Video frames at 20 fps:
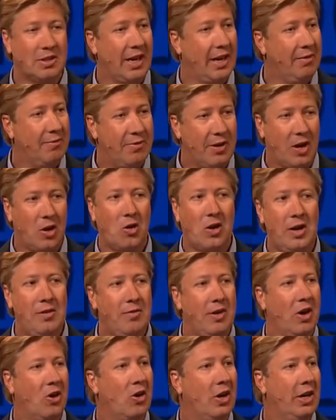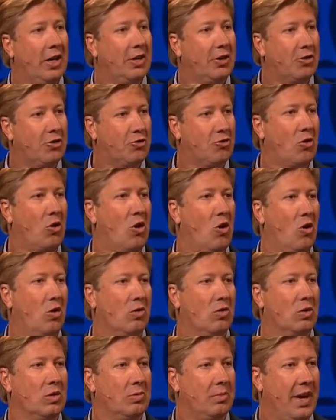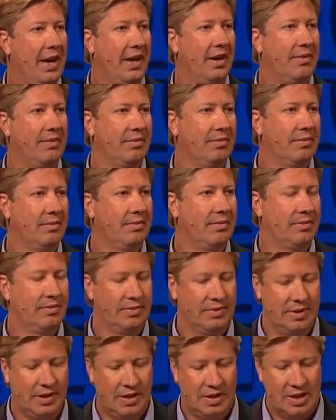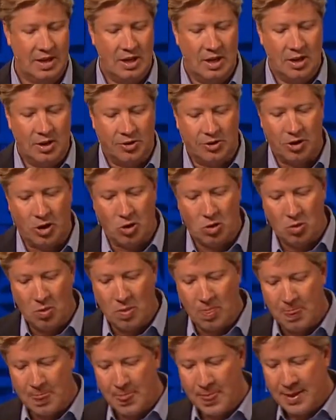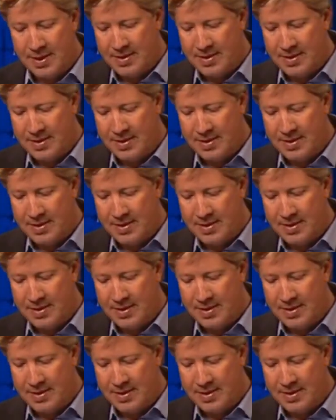was a very, very strong man. So,